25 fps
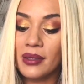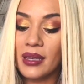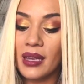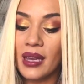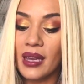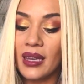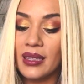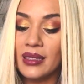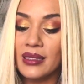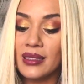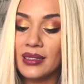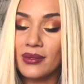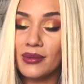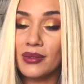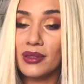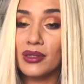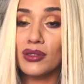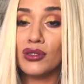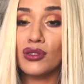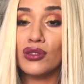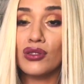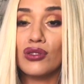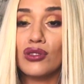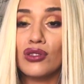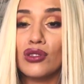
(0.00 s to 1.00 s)
case, which is
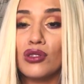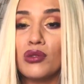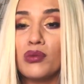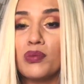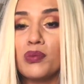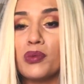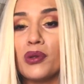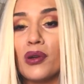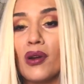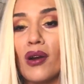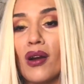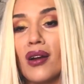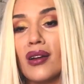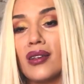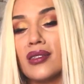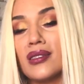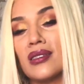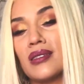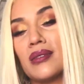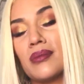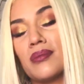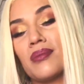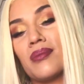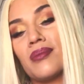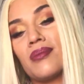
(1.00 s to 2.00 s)
super awesome.